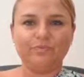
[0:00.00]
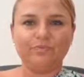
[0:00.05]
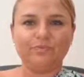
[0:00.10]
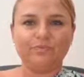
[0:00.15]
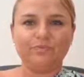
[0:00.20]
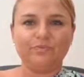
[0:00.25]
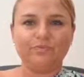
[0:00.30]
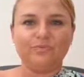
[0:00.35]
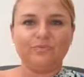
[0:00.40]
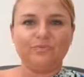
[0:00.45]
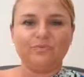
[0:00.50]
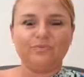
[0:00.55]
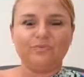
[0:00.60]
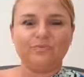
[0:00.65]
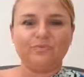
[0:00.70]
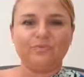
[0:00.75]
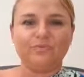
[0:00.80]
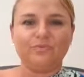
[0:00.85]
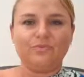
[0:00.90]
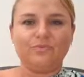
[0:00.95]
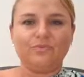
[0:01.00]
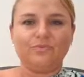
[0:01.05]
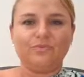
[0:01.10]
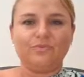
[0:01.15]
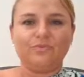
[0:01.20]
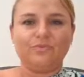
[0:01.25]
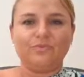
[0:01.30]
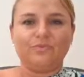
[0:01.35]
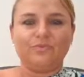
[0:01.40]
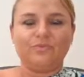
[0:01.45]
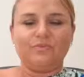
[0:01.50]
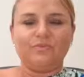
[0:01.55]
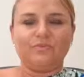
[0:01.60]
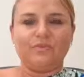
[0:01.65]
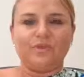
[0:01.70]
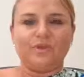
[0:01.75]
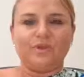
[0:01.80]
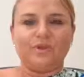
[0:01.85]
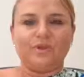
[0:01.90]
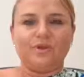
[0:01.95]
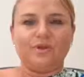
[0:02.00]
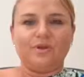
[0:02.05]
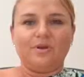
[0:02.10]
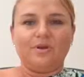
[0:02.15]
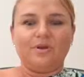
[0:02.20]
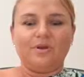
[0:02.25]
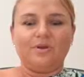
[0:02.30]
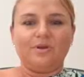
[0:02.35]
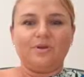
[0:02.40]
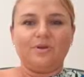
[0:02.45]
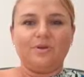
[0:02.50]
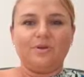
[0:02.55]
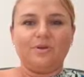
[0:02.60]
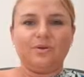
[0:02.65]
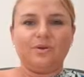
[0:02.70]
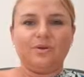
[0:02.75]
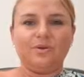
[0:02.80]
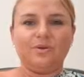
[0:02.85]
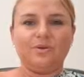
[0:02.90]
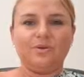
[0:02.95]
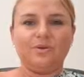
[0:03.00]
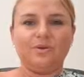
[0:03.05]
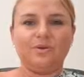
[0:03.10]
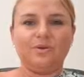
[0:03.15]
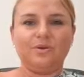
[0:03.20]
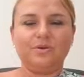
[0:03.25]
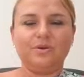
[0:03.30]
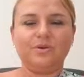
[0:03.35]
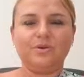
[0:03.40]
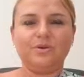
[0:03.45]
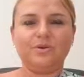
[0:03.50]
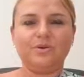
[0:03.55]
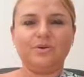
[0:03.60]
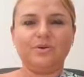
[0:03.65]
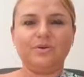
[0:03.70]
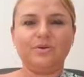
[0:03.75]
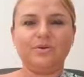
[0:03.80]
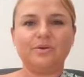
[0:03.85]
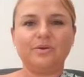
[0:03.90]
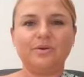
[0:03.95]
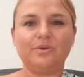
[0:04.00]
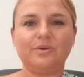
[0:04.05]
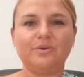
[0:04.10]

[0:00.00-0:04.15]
[no speech]